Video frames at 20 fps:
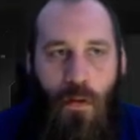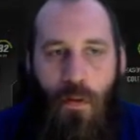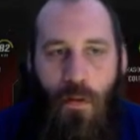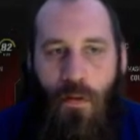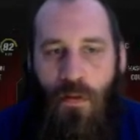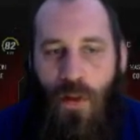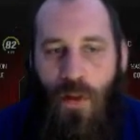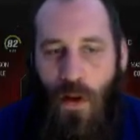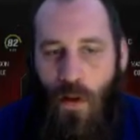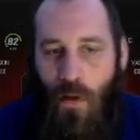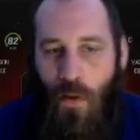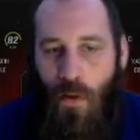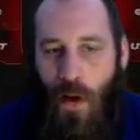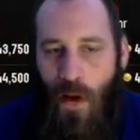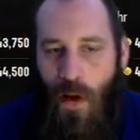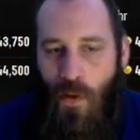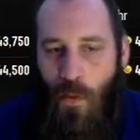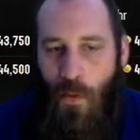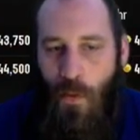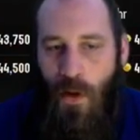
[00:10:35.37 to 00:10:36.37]
So
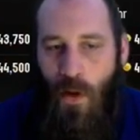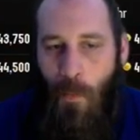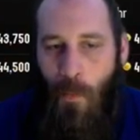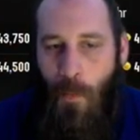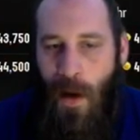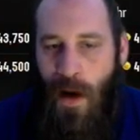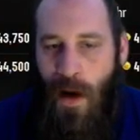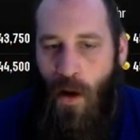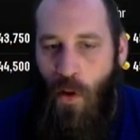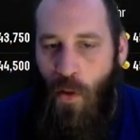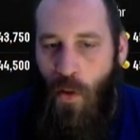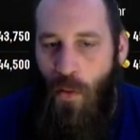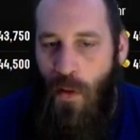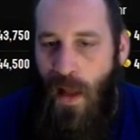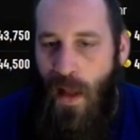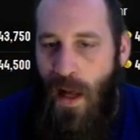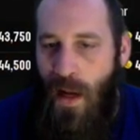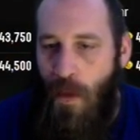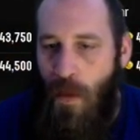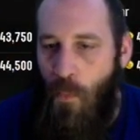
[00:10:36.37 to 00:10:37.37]
I normally don't buy a whole
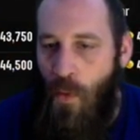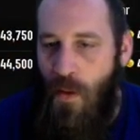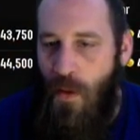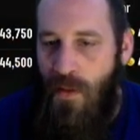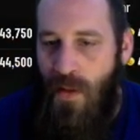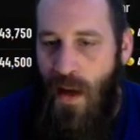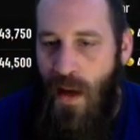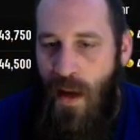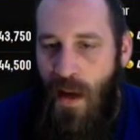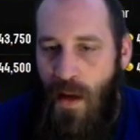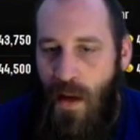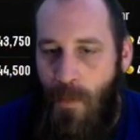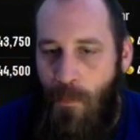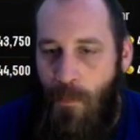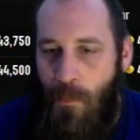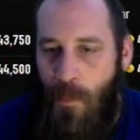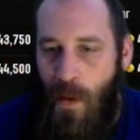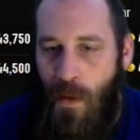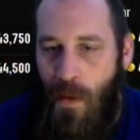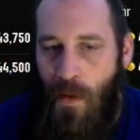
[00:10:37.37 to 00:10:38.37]
lot at one
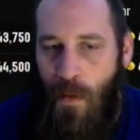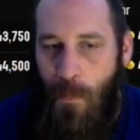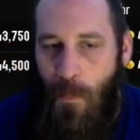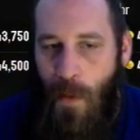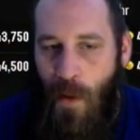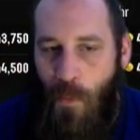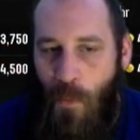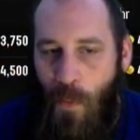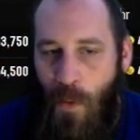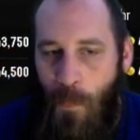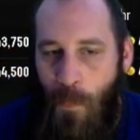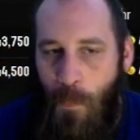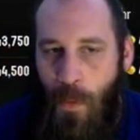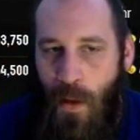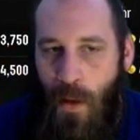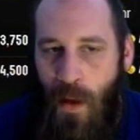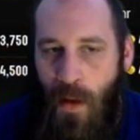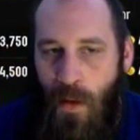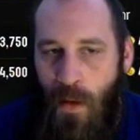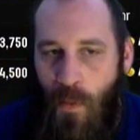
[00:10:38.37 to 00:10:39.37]
time. I will
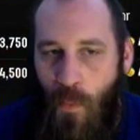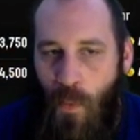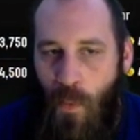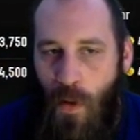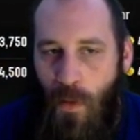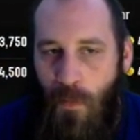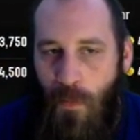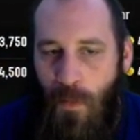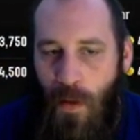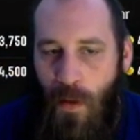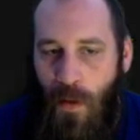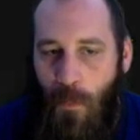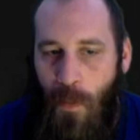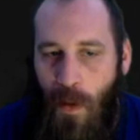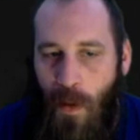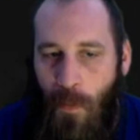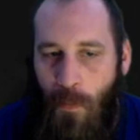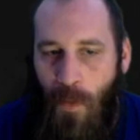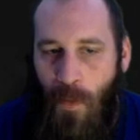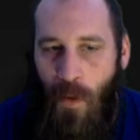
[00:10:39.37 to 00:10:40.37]
pick one of him
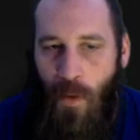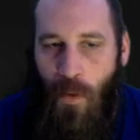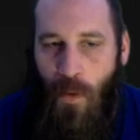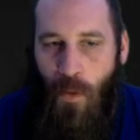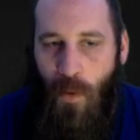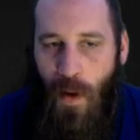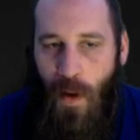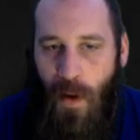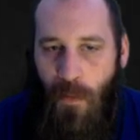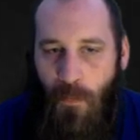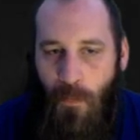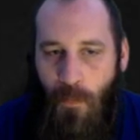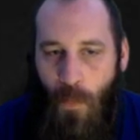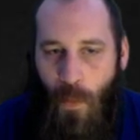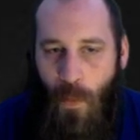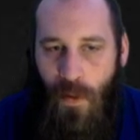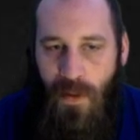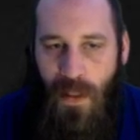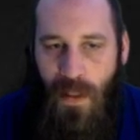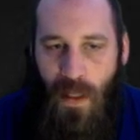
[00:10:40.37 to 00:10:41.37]
up, though, at
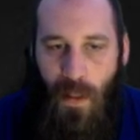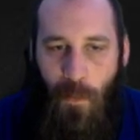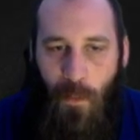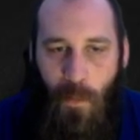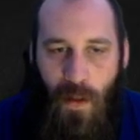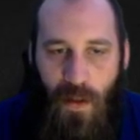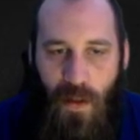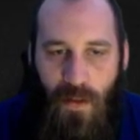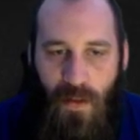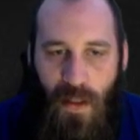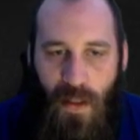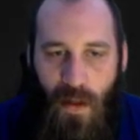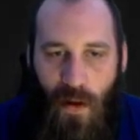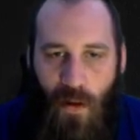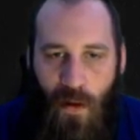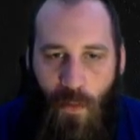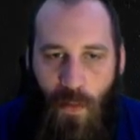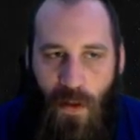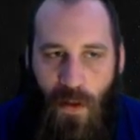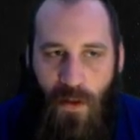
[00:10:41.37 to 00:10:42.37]
14 because he
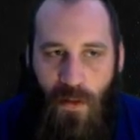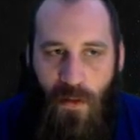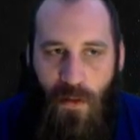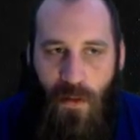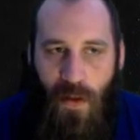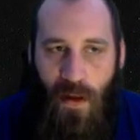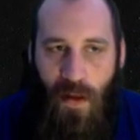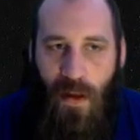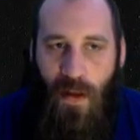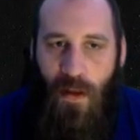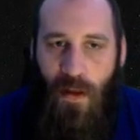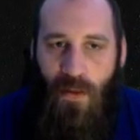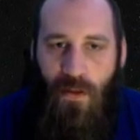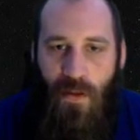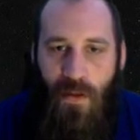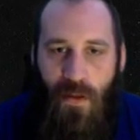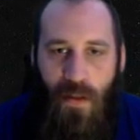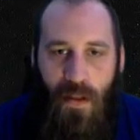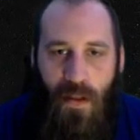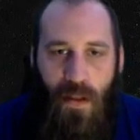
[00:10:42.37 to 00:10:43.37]
always
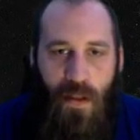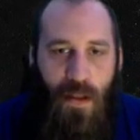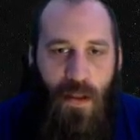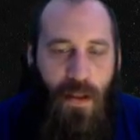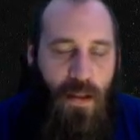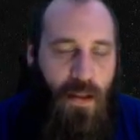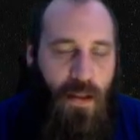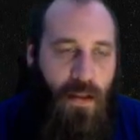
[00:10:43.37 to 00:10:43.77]
actually...